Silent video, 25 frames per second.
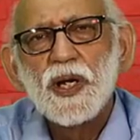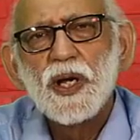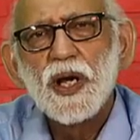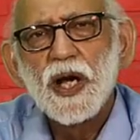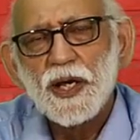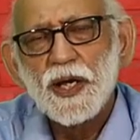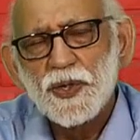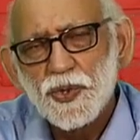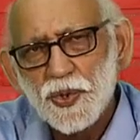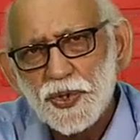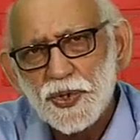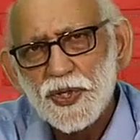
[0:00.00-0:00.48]

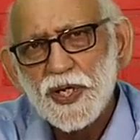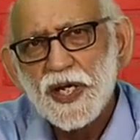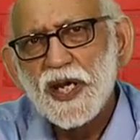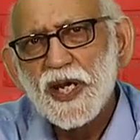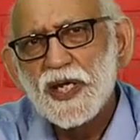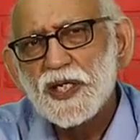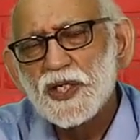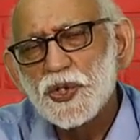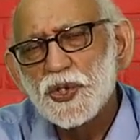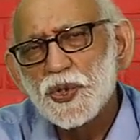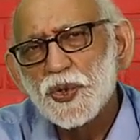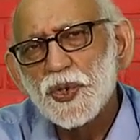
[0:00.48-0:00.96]
I wrote an
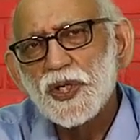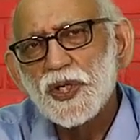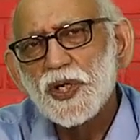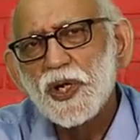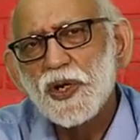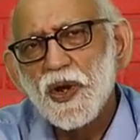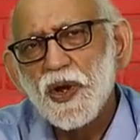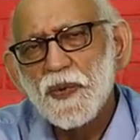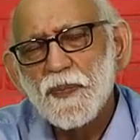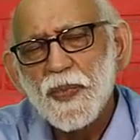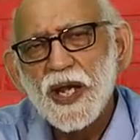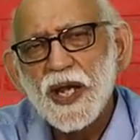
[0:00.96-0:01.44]

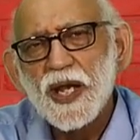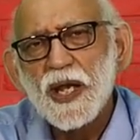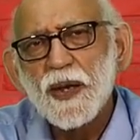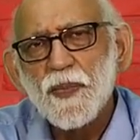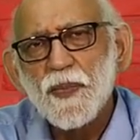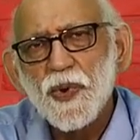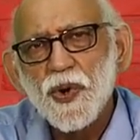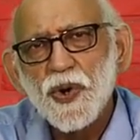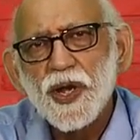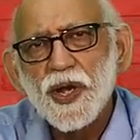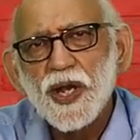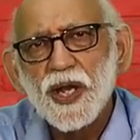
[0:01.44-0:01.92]
editorial on Monday
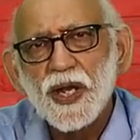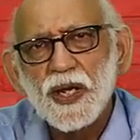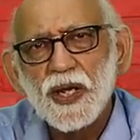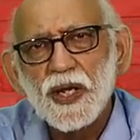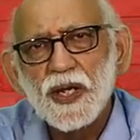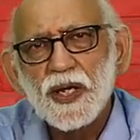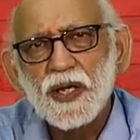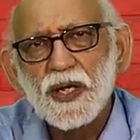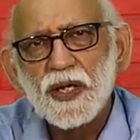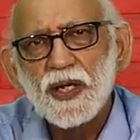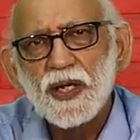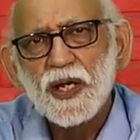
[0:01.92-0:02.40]
morning,
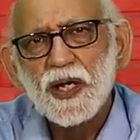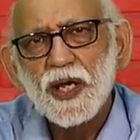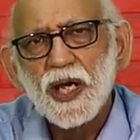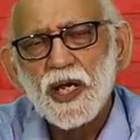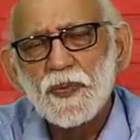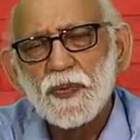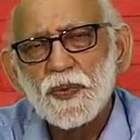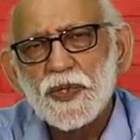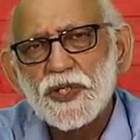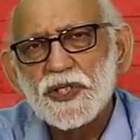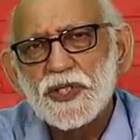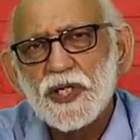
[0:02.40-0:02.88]

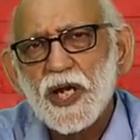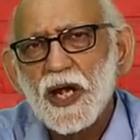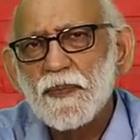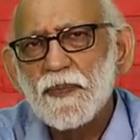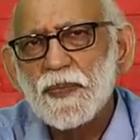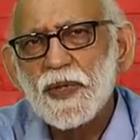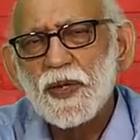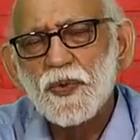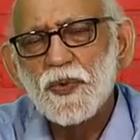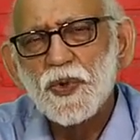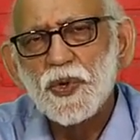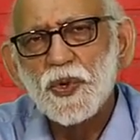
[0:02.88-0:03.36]
at which time
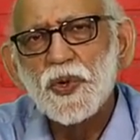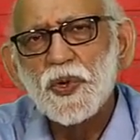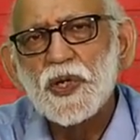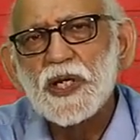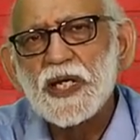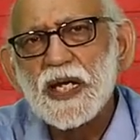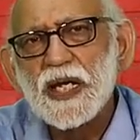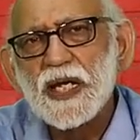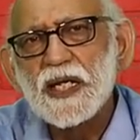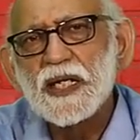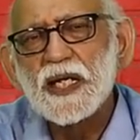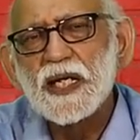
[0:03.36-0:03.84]
there were
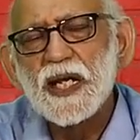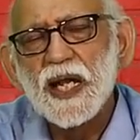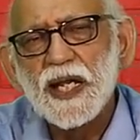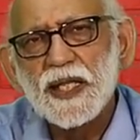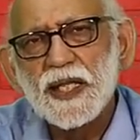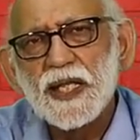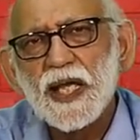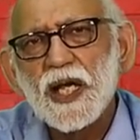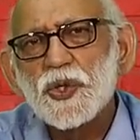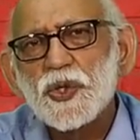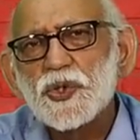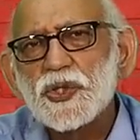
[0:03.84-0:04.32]
only
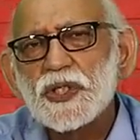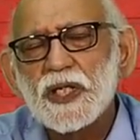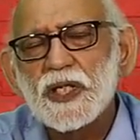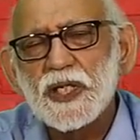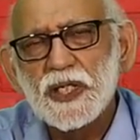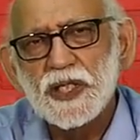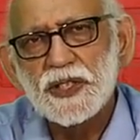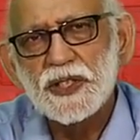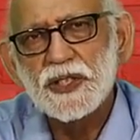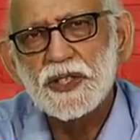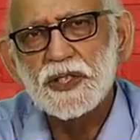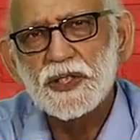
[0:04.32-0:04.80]
89,000
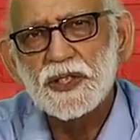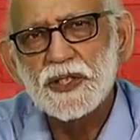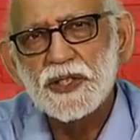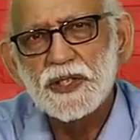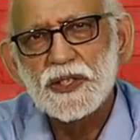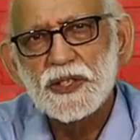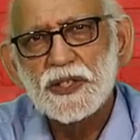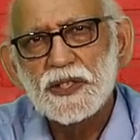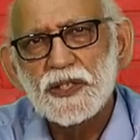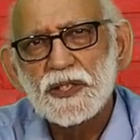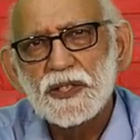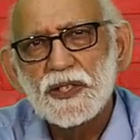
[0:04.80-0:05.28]

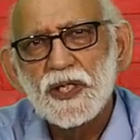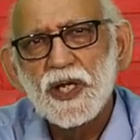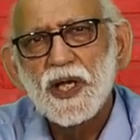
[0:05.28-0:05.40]
cases.